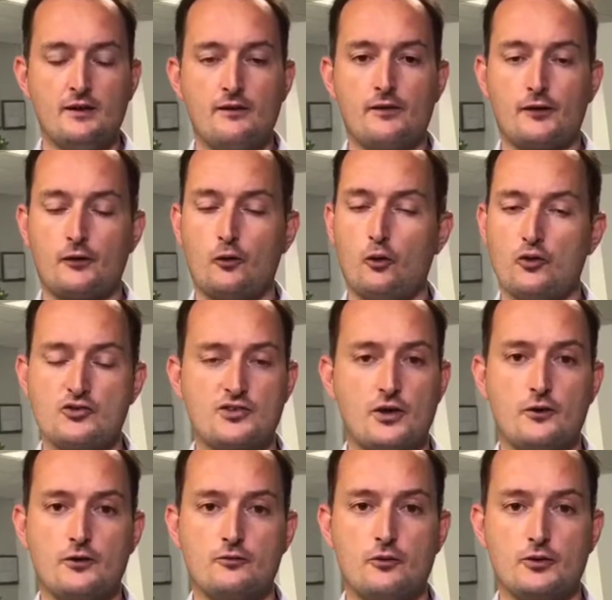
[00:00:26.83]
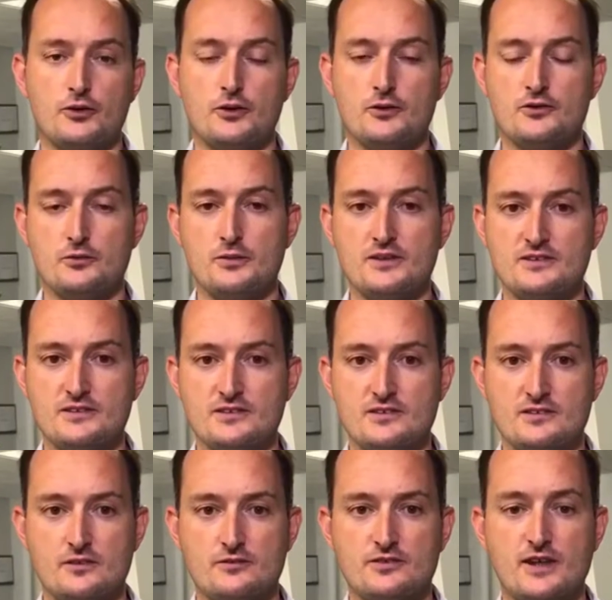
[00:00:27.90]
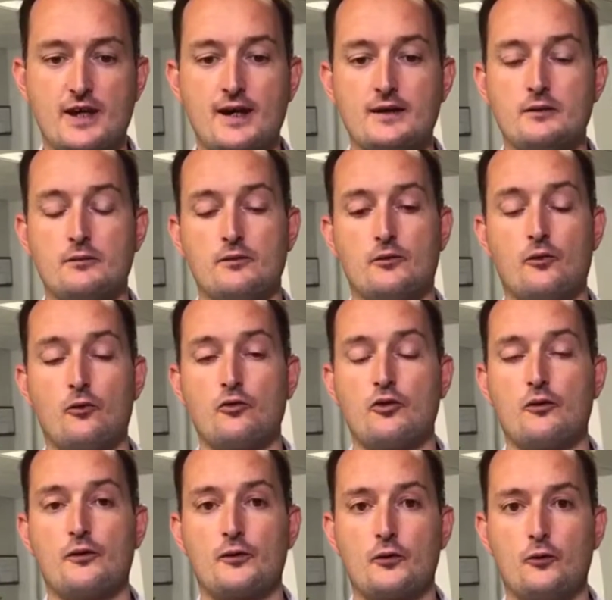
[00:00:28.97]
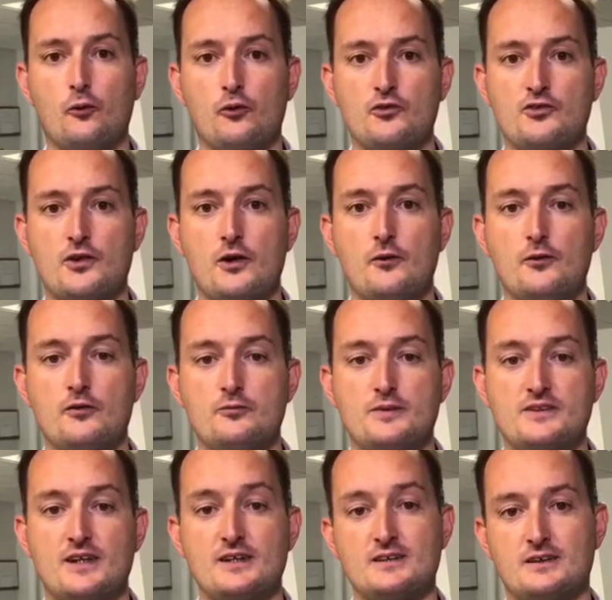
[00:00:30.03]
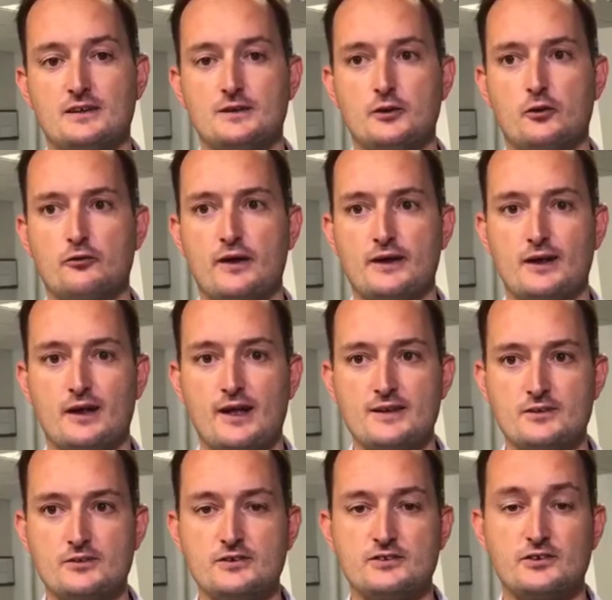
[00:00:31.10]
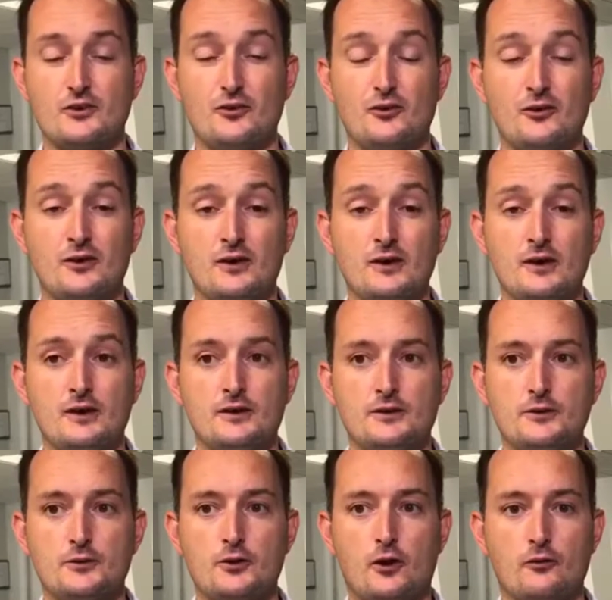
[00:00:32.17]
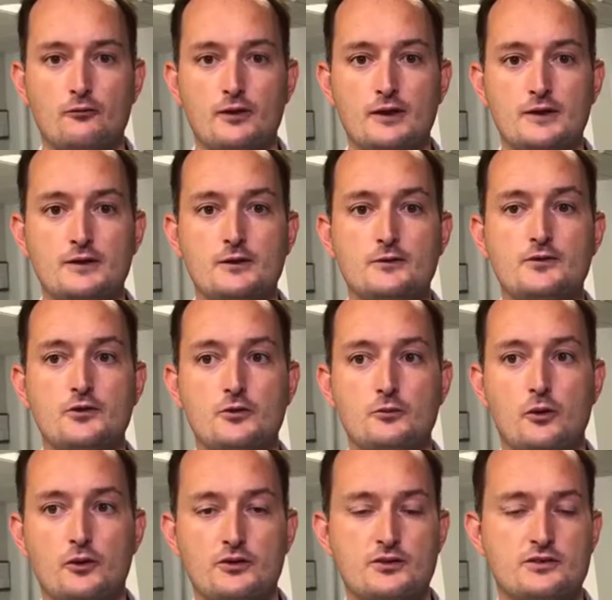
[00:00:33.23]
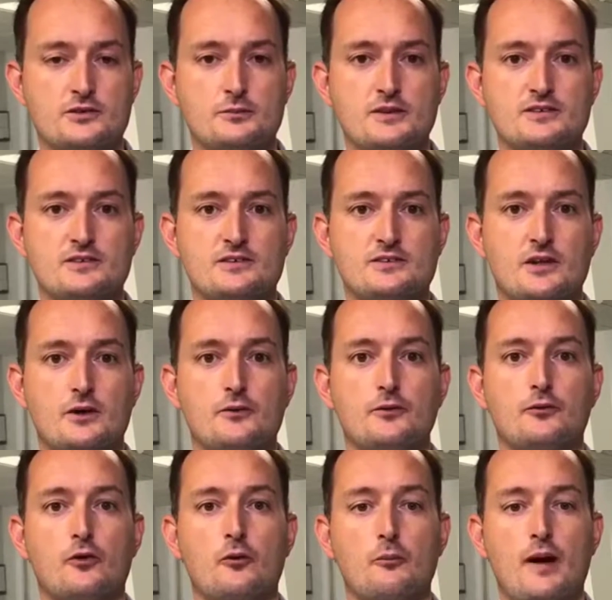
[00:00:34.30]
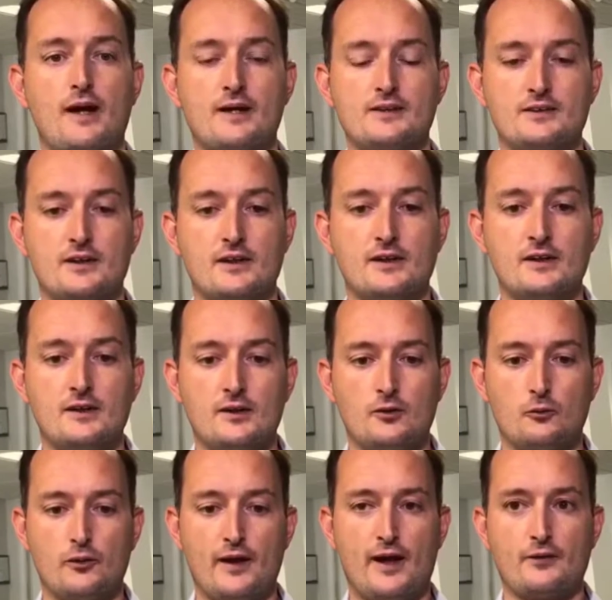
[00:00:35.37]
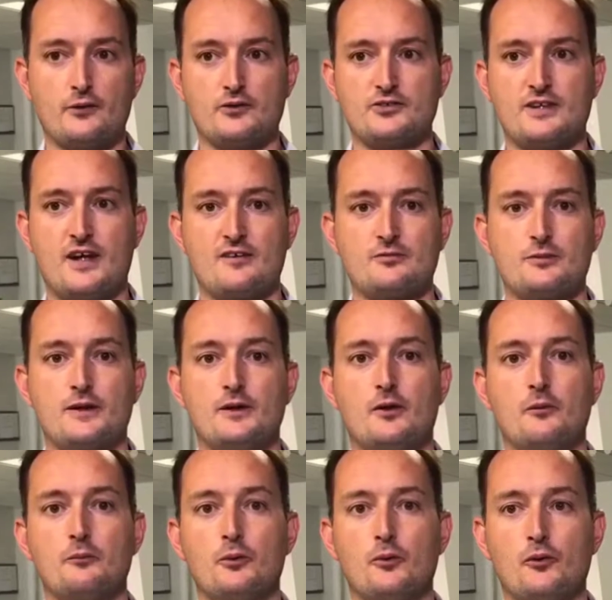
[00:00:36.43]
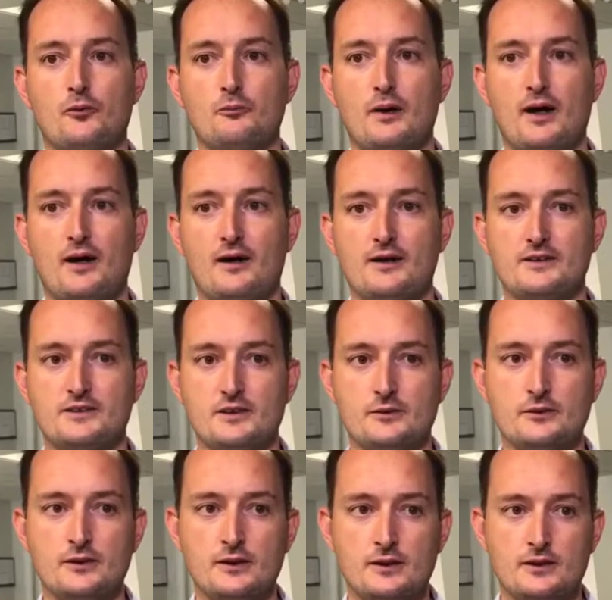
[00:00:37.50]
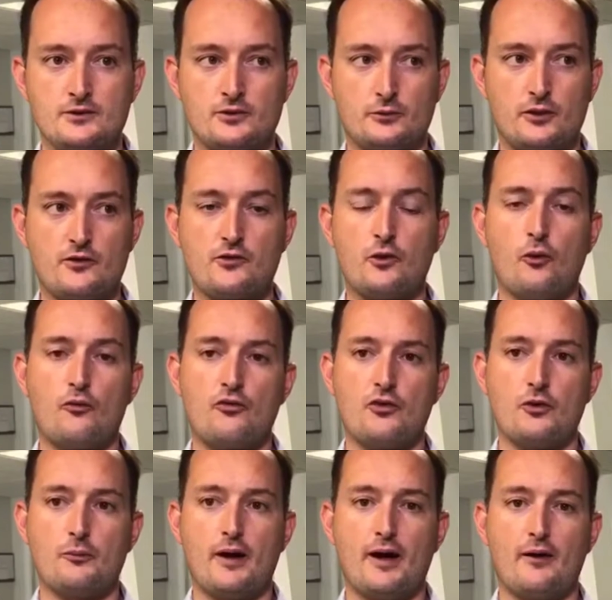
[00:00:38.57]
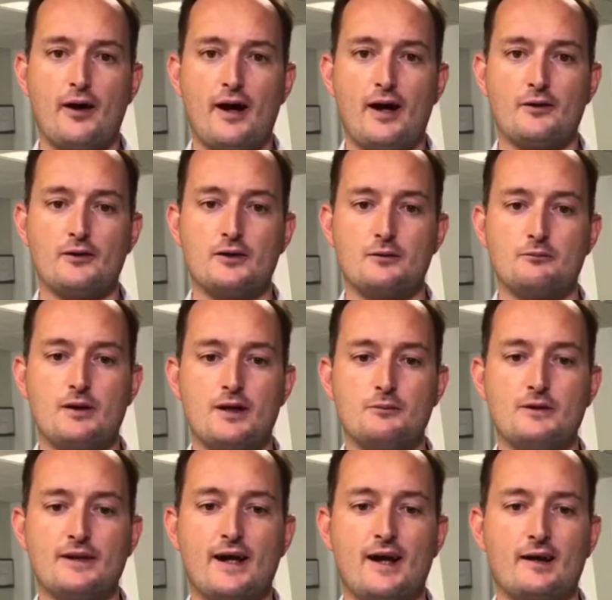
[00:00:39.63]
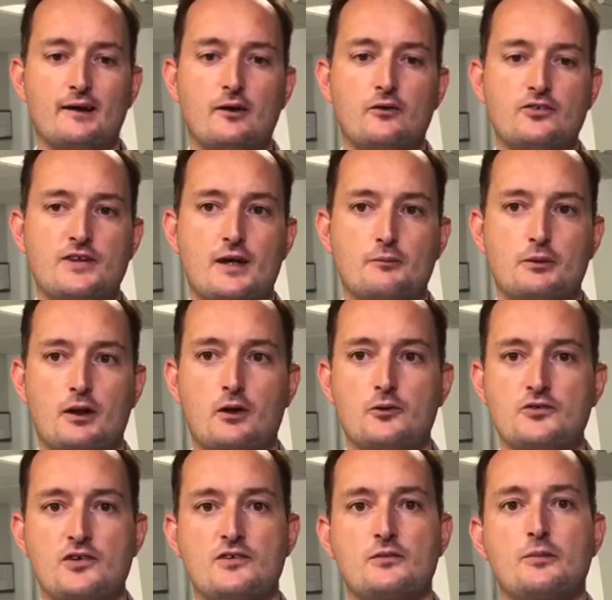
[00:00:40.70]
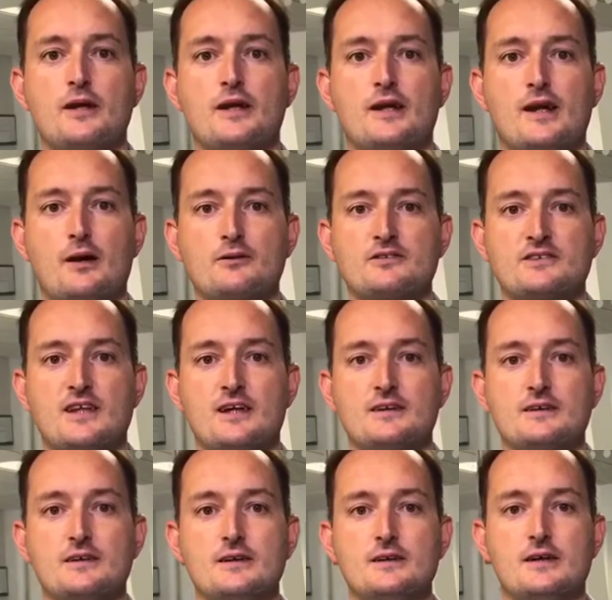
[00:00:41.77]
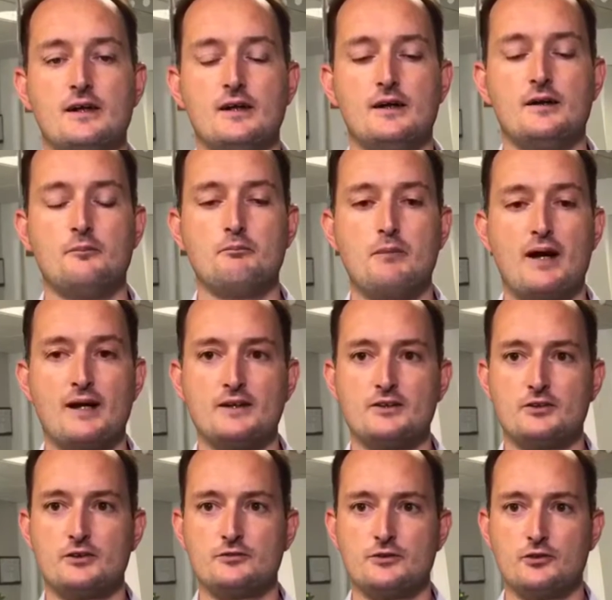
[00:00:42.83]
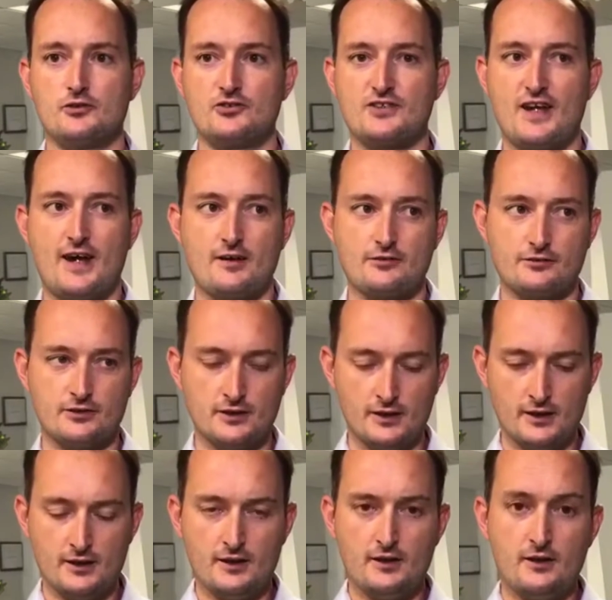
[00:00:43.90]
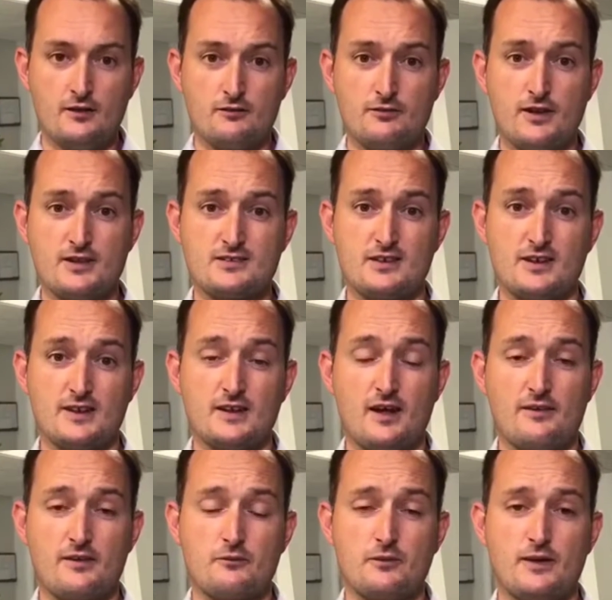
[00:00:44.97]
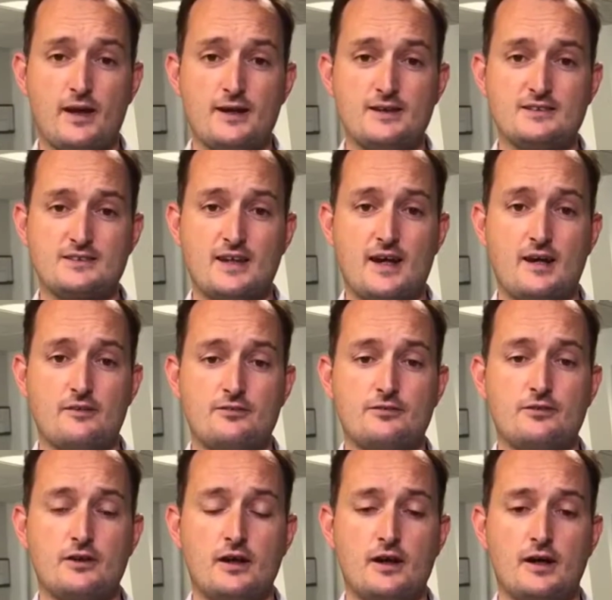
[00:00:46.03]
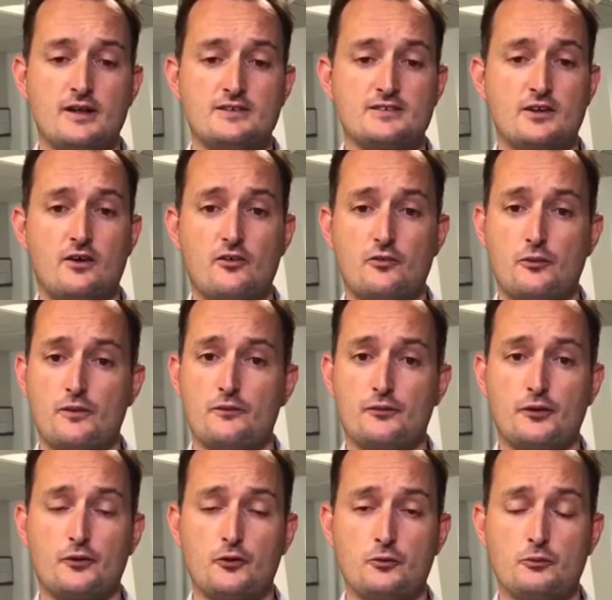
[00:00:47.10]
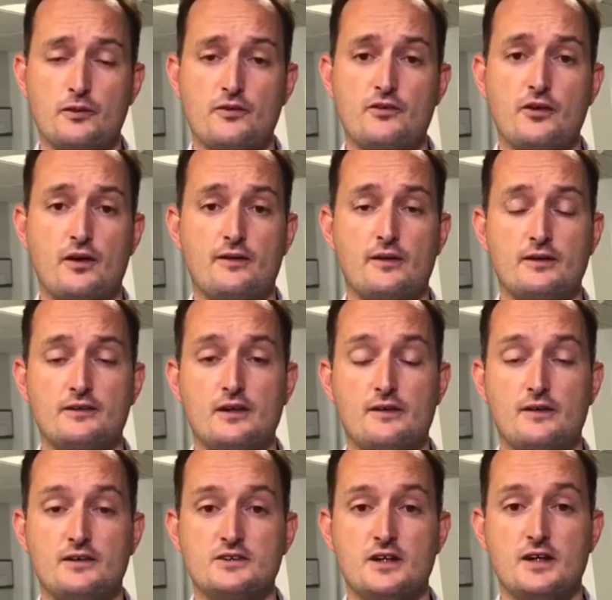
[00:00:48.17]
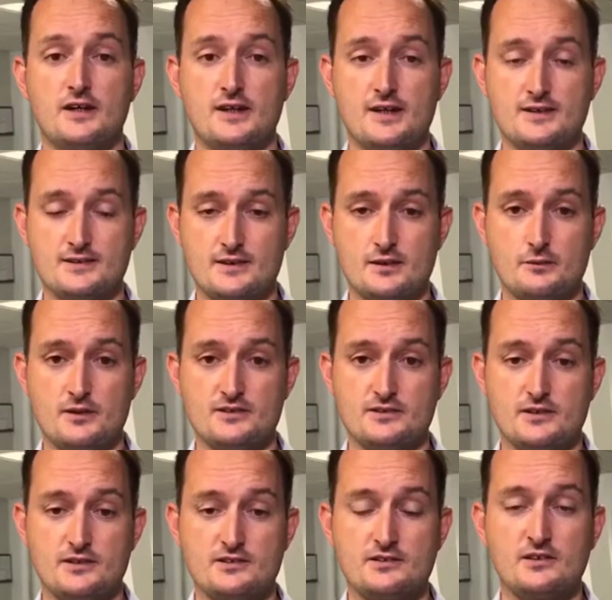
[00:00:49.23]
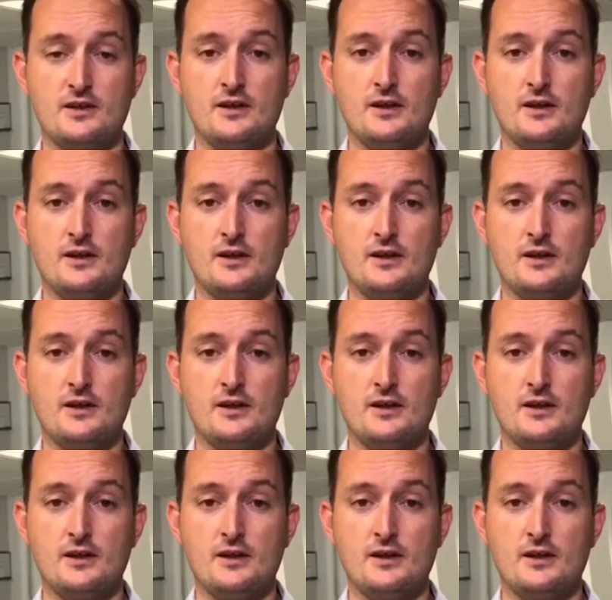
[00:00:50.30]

The cornerstone of what you do as a business, as I've said, and they're also the cornerstone of potentially your regulatory score. You can't really do too much as a business owner or manager without your staff being on board and behind you. So I'm going to talk to you about how you can maybe get a little step closer to being an outstanding manager of your staff. Firstly, I think with any staff, it starts with the recruitment and the journey into the business.